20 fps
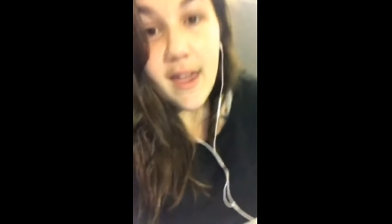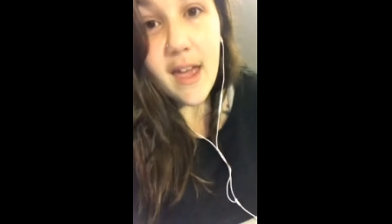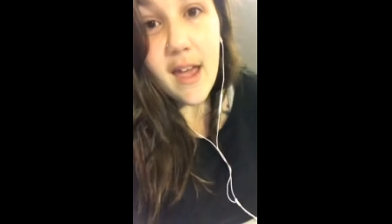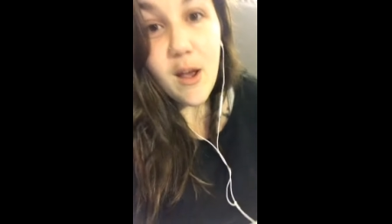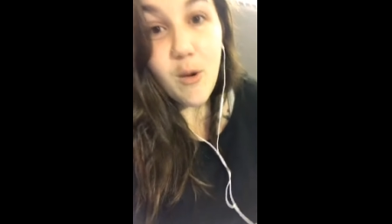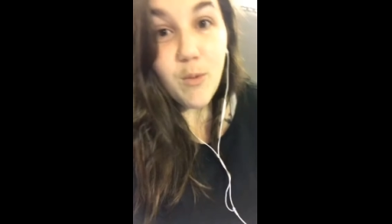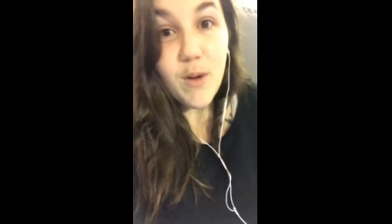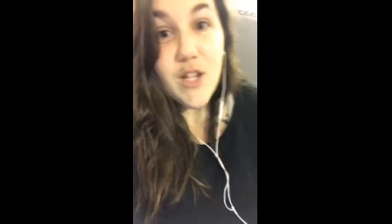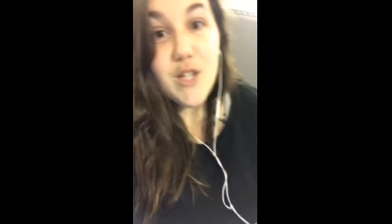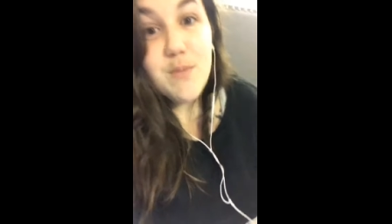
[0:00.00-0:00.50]

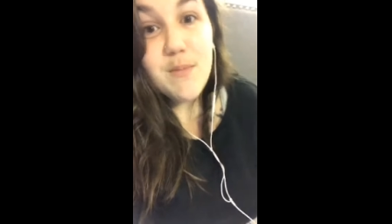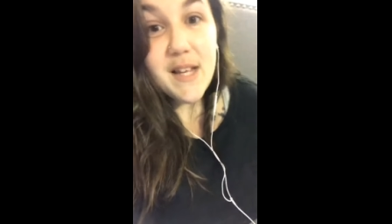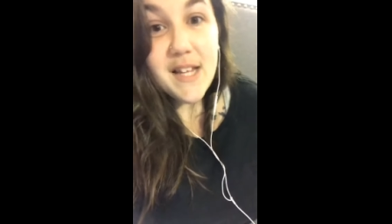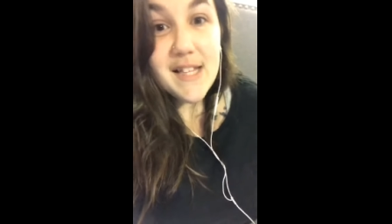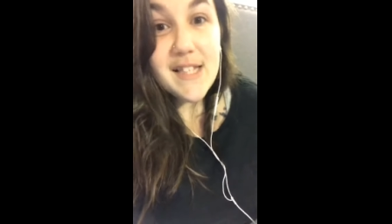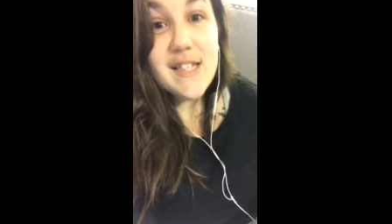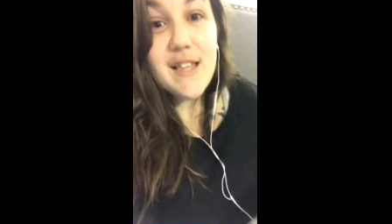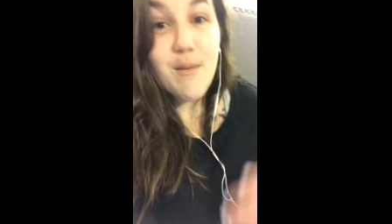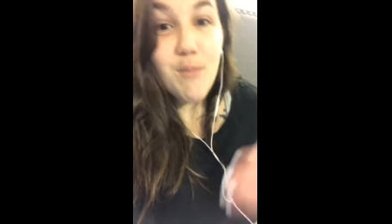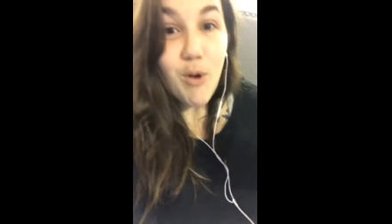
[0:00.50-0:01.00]
which
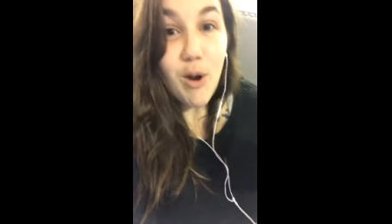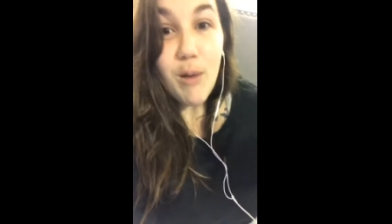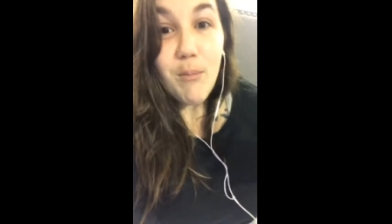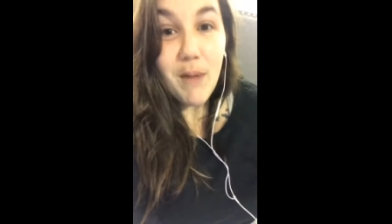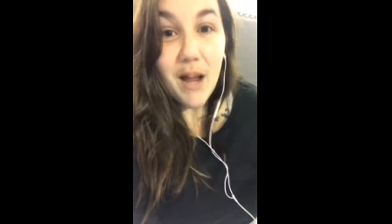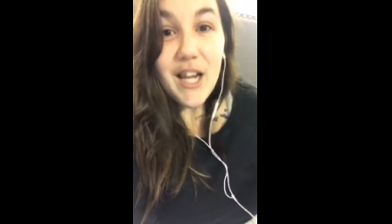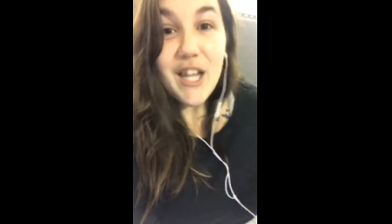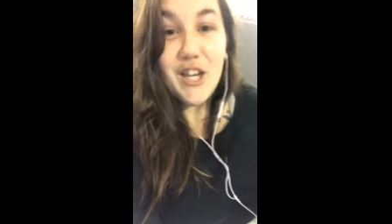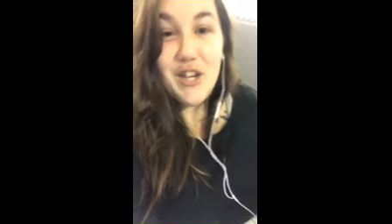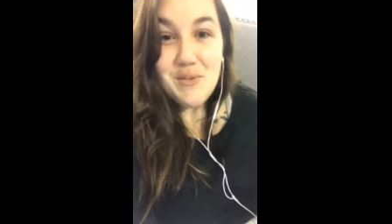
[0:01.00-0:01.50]
means the more
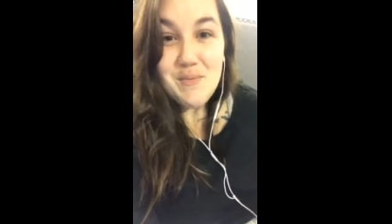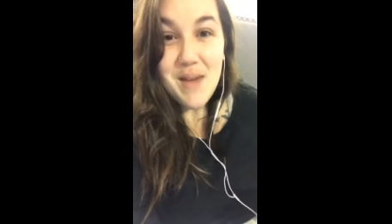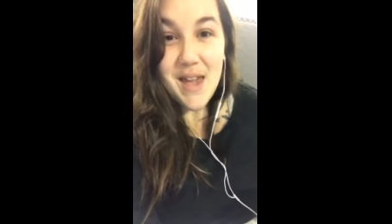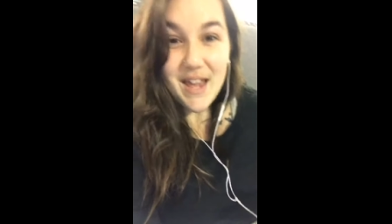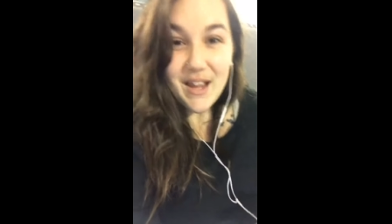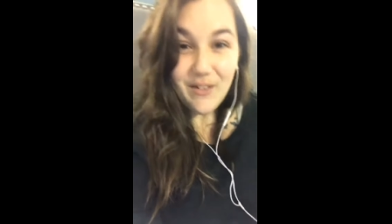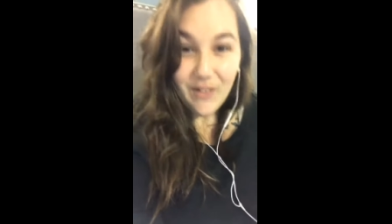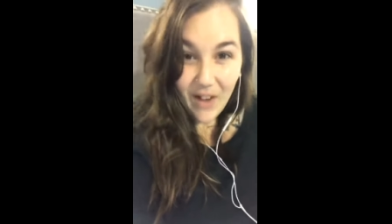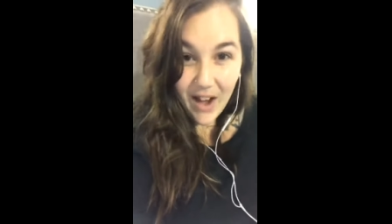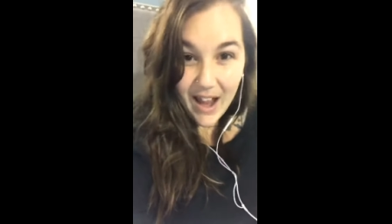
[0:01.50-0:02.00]
money you
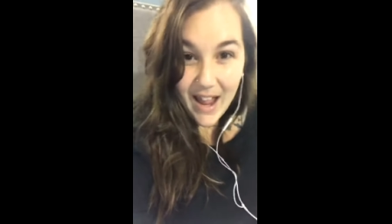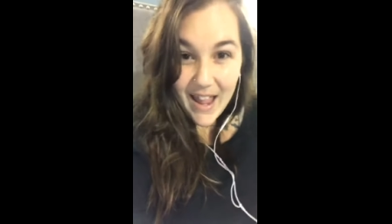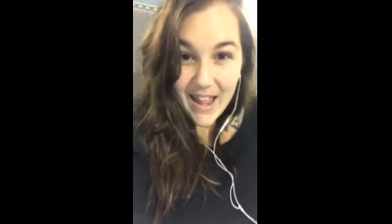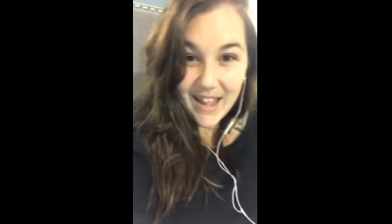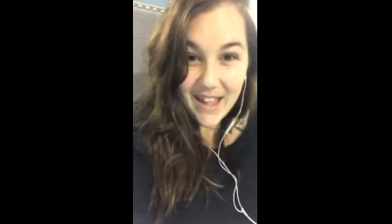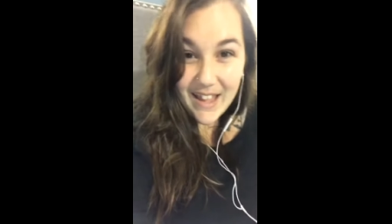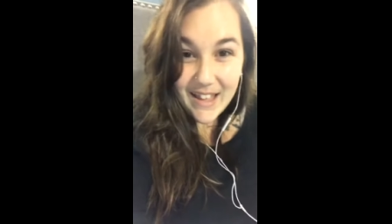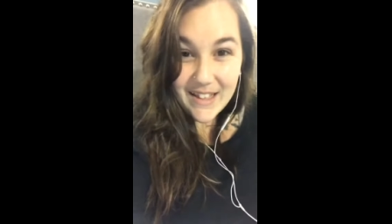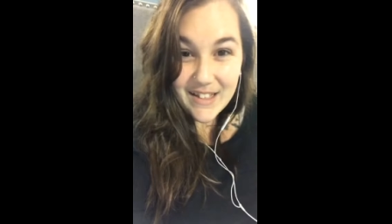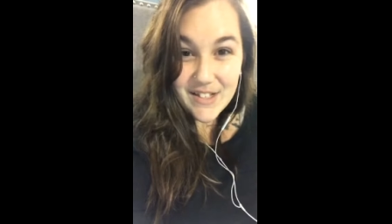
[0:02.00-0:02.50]
make,
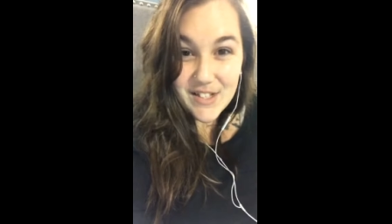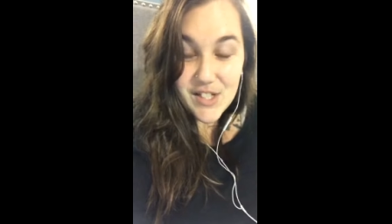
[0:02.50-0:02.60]
right?